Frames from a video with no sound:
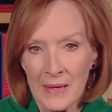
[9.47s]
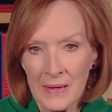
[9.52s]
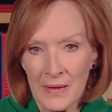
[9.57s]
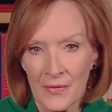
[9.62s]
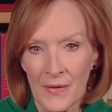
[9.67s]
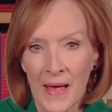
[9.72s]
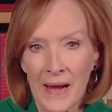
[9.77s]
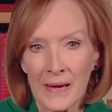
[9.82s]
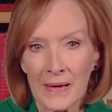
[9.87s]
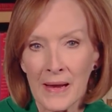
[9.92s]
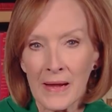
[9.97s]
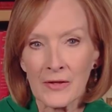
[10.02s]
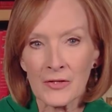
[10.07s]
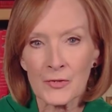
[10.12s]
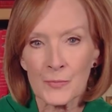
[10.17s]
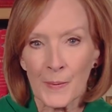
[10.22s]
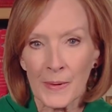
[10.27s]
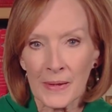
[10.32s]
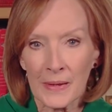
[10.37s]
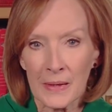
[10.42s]
That
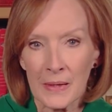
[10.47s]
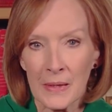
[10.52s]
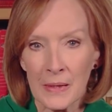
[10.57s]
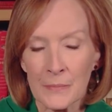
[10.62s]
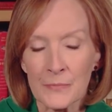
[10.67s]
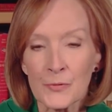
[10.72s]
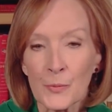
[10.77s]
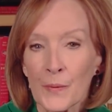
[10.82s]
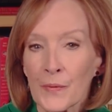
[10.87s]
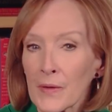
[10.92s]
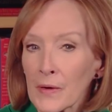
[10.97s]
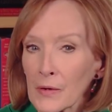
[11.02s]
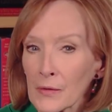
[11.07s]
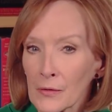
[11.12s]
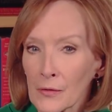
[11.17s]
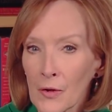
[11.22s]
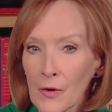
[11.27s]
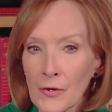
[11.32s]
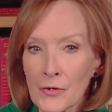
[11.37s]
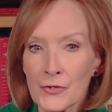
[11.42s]
announcement comes within a
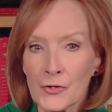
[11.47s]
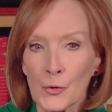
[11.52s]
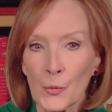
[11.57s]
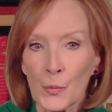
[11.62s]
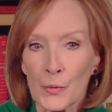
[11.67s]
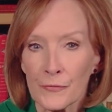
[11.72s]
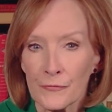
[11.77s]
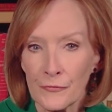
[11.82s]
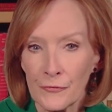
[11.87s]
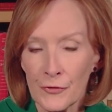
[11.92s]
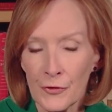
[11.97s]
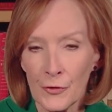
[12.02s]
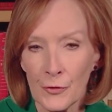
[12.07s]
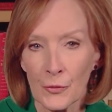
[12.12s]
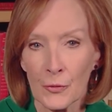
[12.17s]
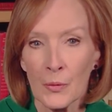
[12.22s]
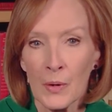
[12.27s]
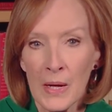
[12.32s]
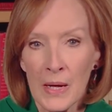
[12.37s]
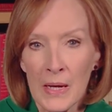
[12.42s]
larger
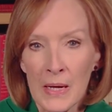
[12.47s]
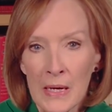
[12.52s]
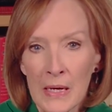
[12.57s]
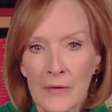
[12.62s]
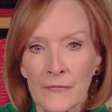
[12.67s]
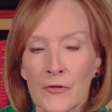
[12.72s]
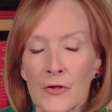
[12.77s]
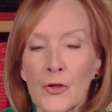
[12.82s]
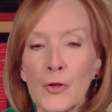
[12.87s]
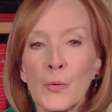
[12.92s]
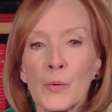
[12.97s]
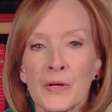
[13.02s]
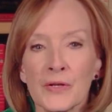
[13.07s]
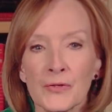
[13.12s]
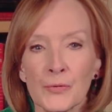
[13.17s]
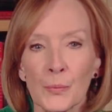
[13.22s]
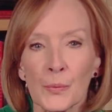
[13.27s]
review of the U.S.